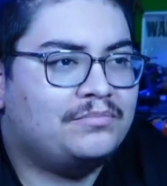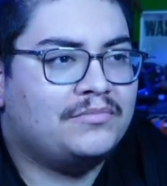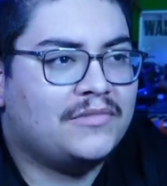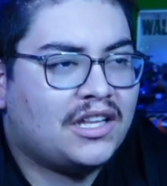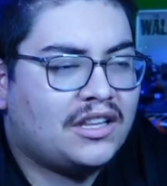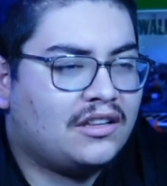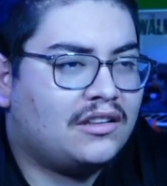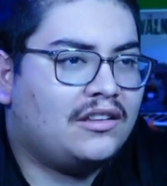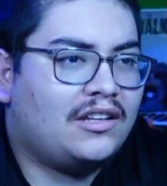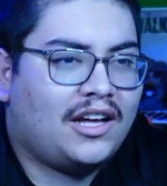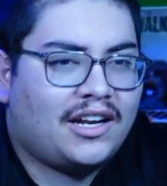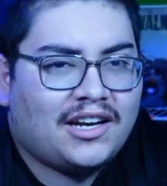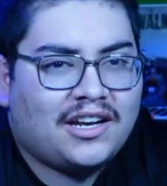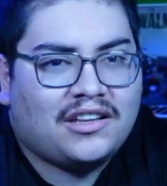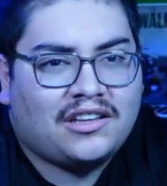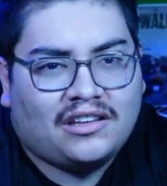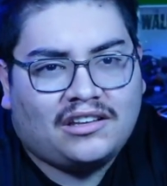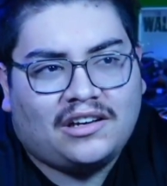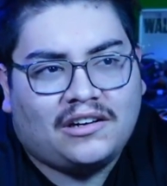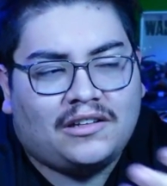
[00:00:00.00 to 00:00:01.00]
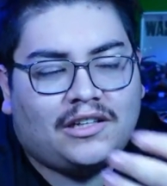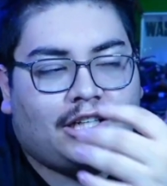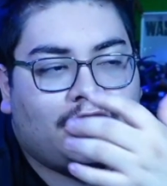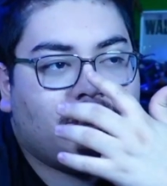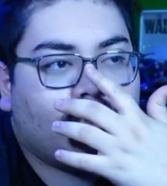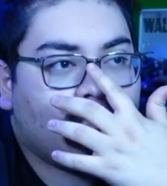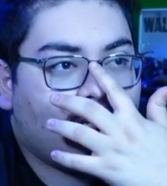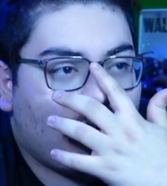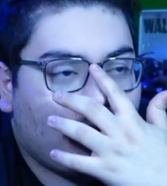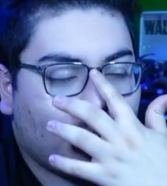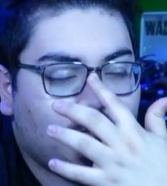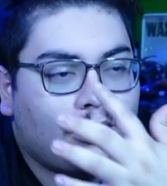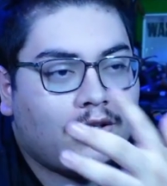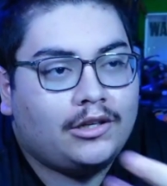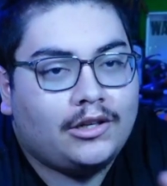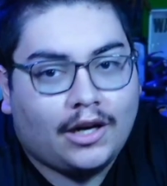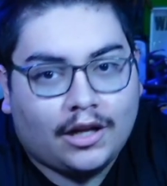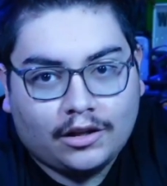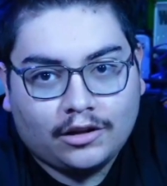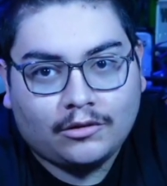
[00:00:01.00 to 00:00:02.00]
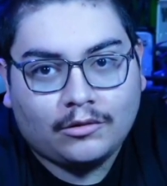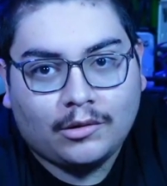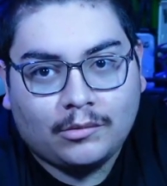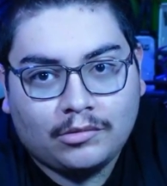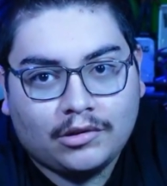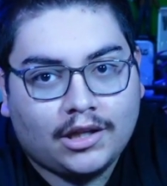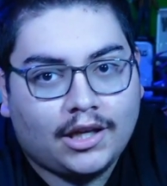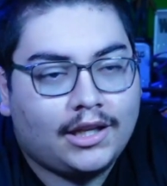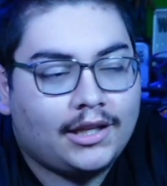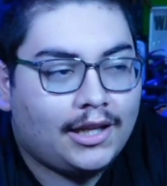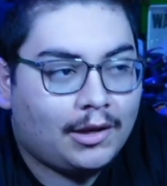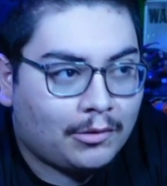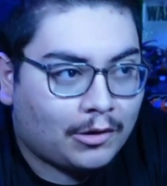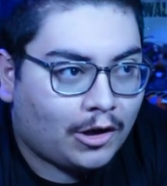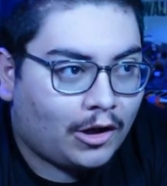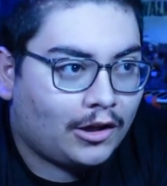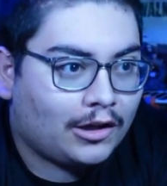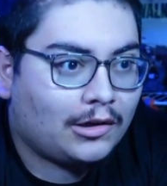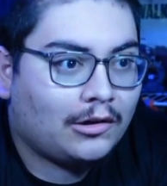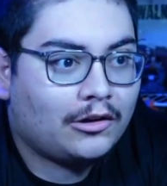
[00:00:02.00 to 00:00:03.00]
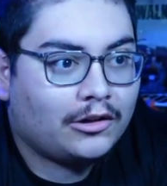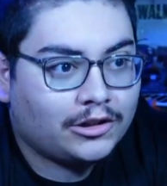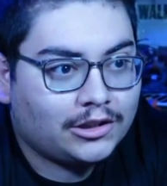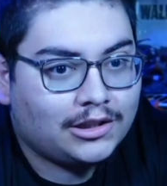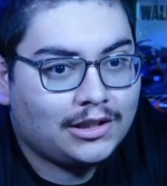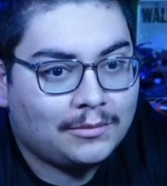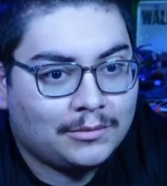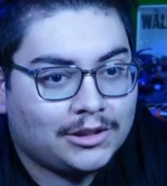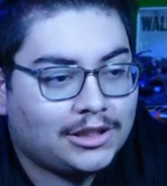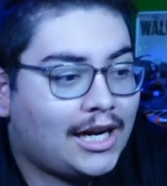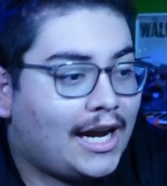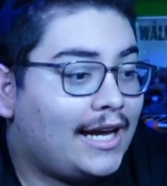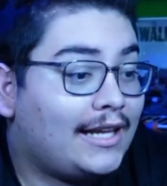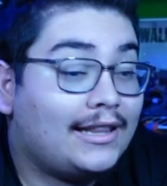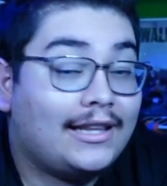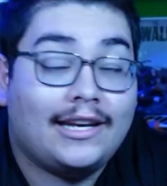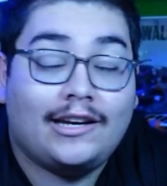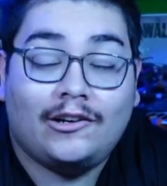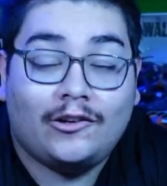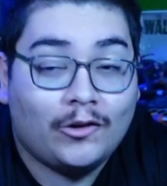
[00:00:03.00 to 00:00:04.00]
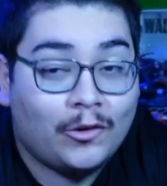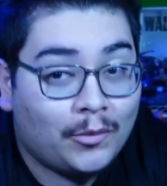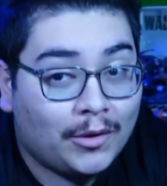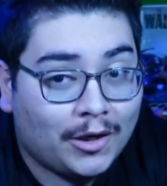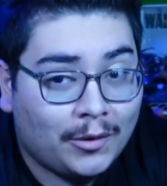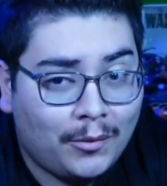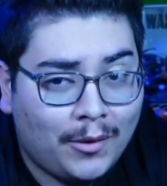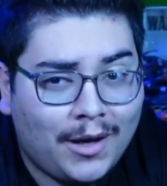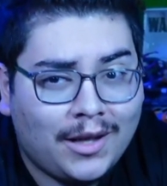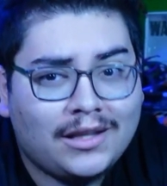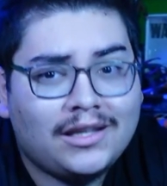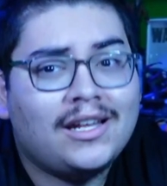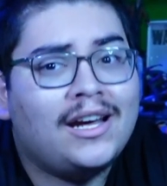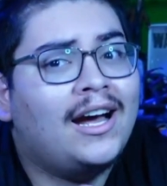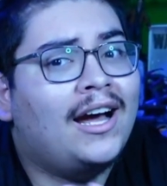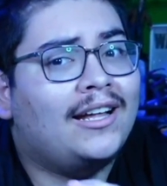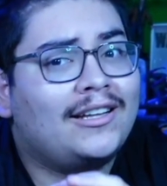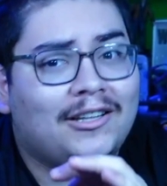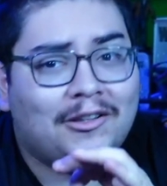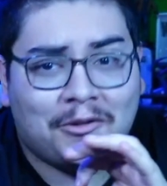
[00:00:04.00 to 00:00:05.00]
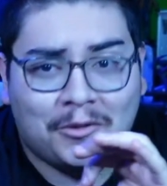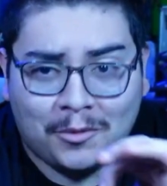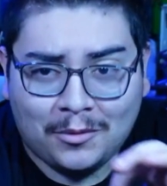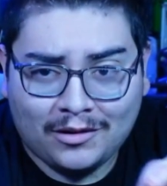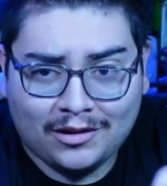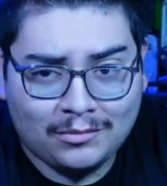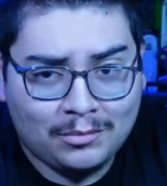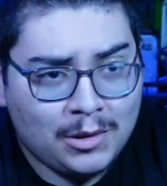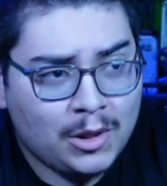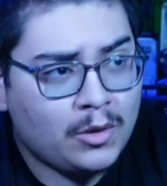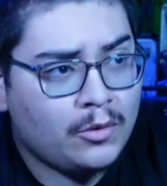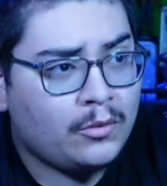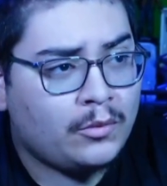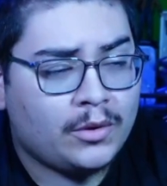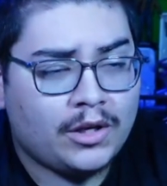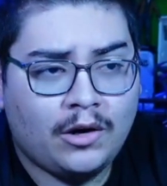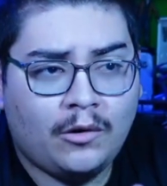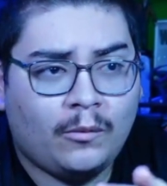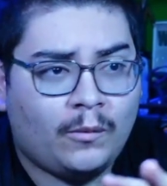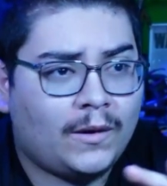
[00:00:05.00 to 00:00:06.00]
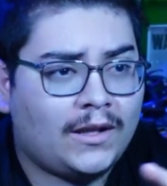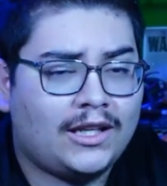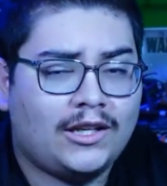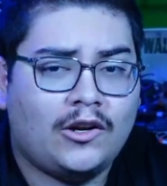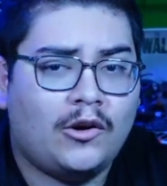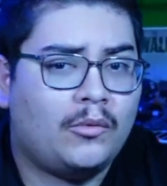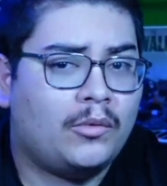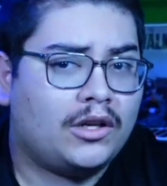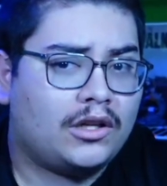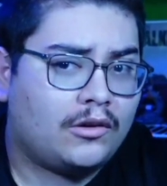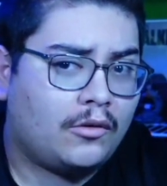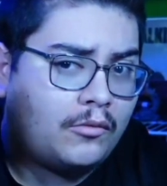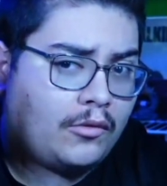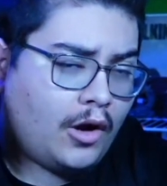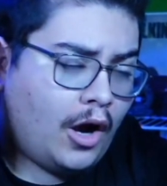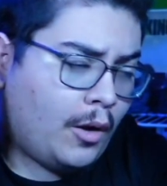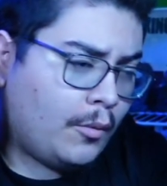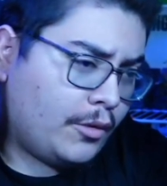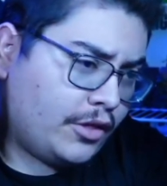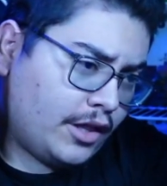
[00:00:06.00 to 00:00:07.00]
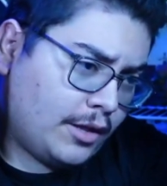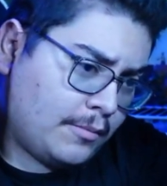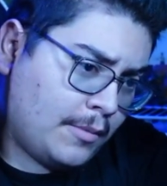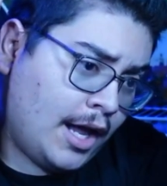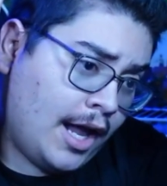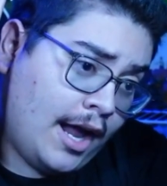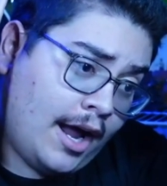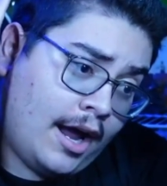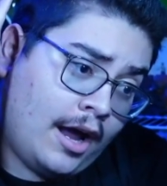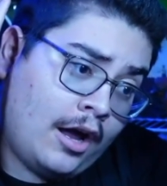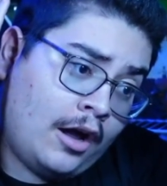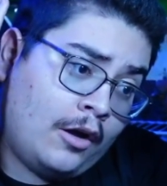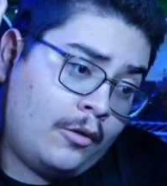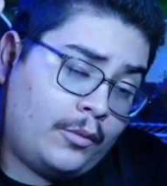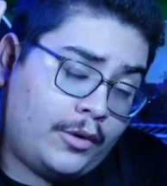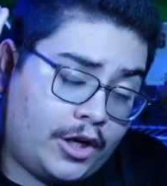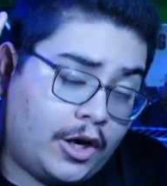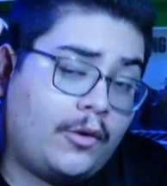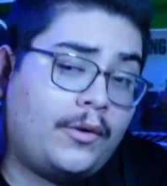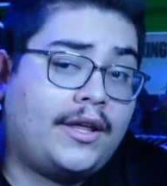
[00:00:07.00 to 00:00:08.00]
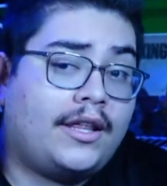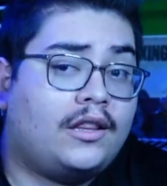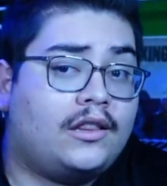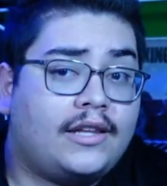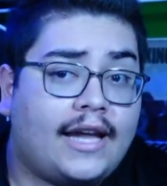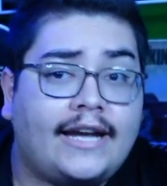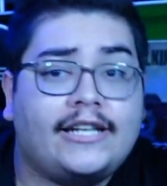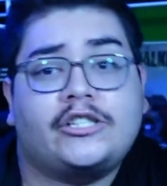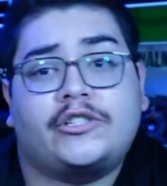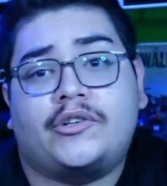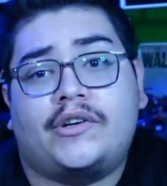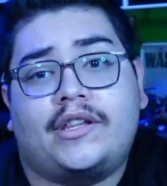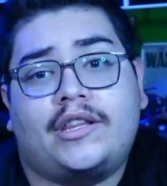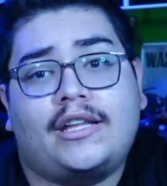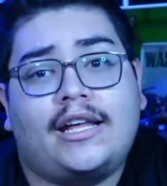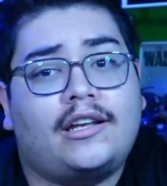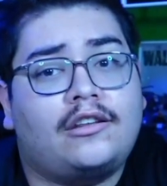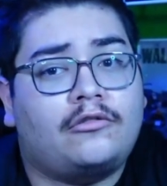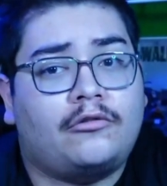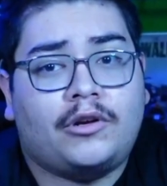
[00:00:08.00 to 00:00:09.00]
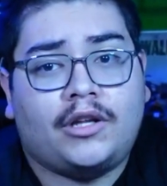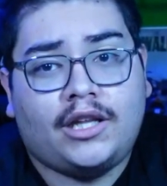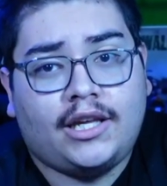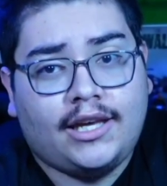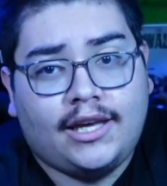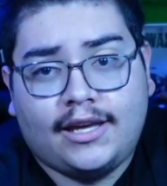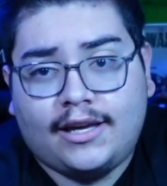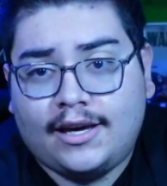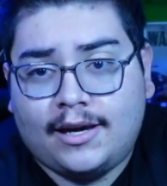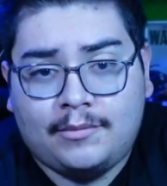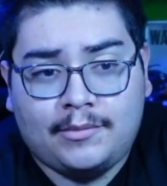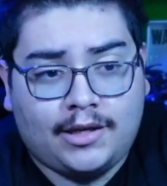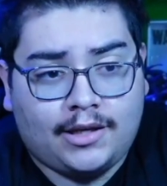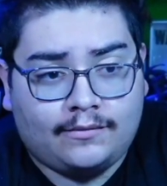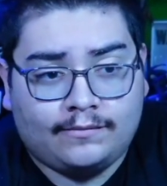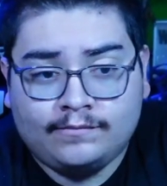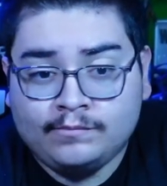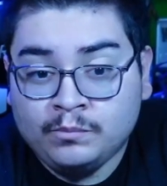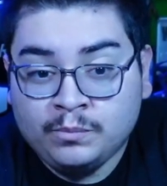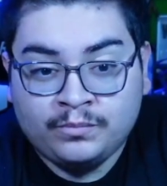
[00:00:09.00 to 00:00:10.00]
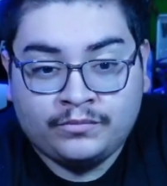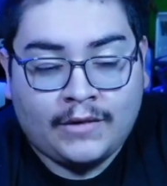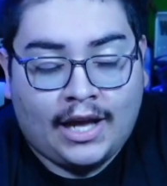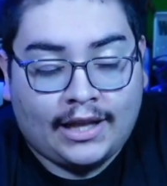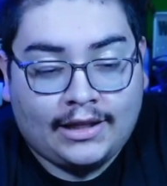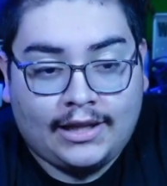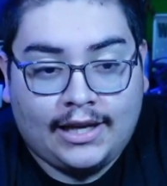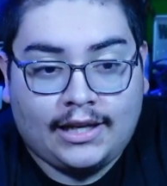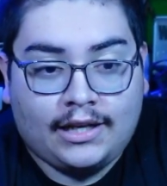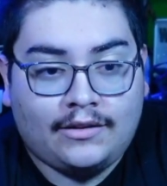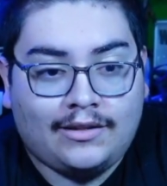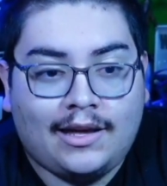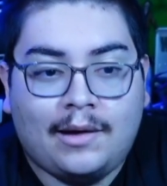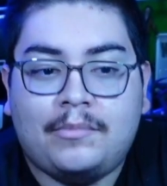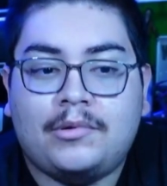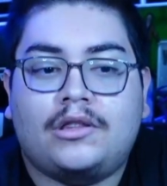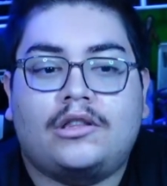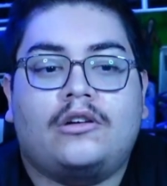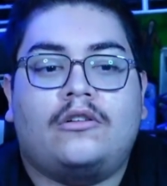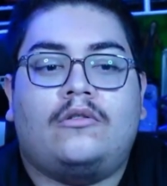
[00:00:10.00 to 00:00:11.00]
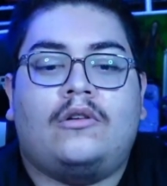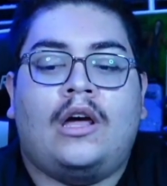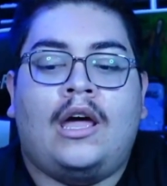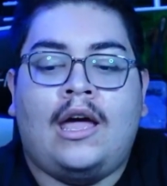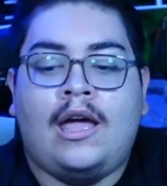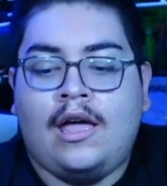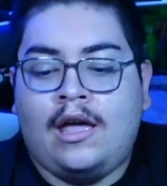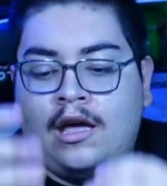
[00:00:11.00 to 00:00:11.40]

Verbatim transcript: that's not necessarily a giant, but you guys know what I'm saying. They were calling our, him a giant, didn't know what he was. The dude's mute. We don't really know what's going on with him. We know he's dangerous. That's really it. I mean, at the end of the episode,